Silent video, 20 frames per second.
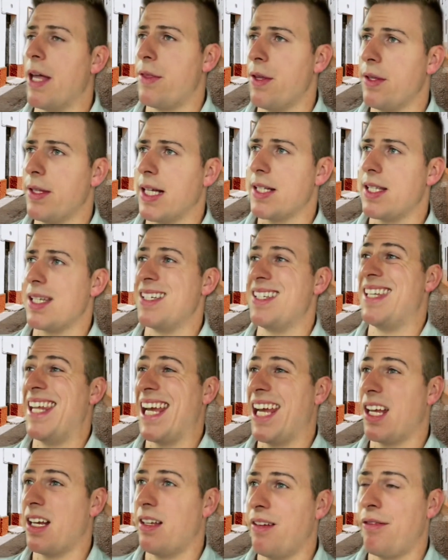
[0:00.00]
I think that's
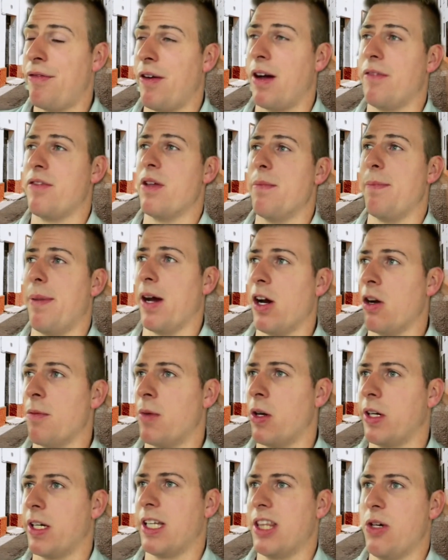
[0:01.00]
indicative of the
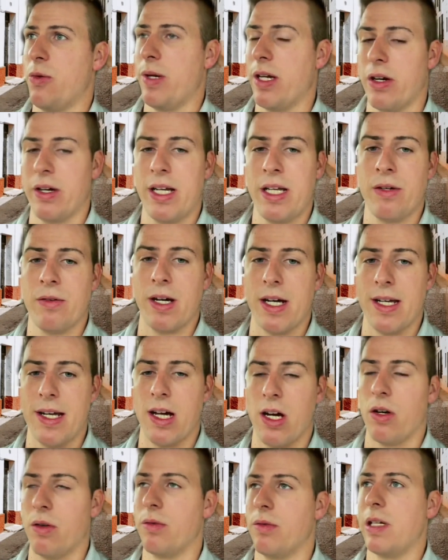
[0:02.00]
bear market that we are in
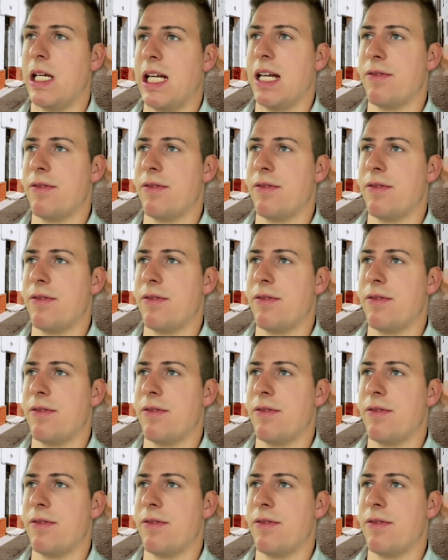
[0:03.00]
right now.